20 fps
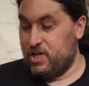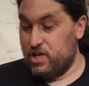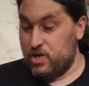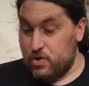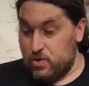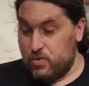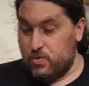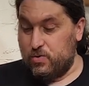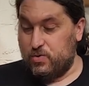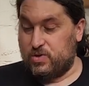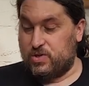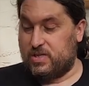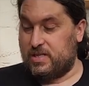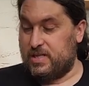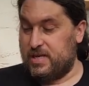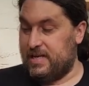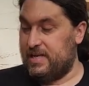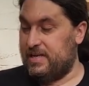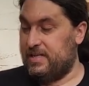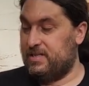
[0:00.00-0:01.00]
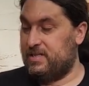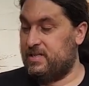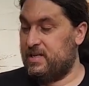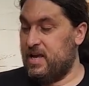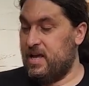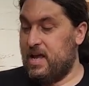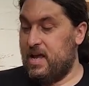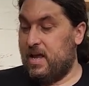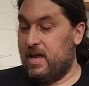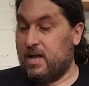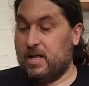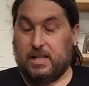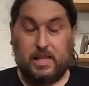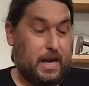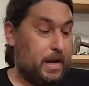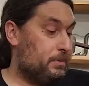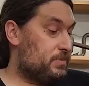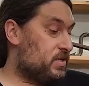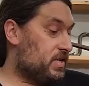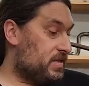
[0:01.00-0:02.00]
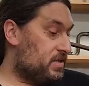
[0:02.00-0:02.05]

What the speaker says: use these clamps.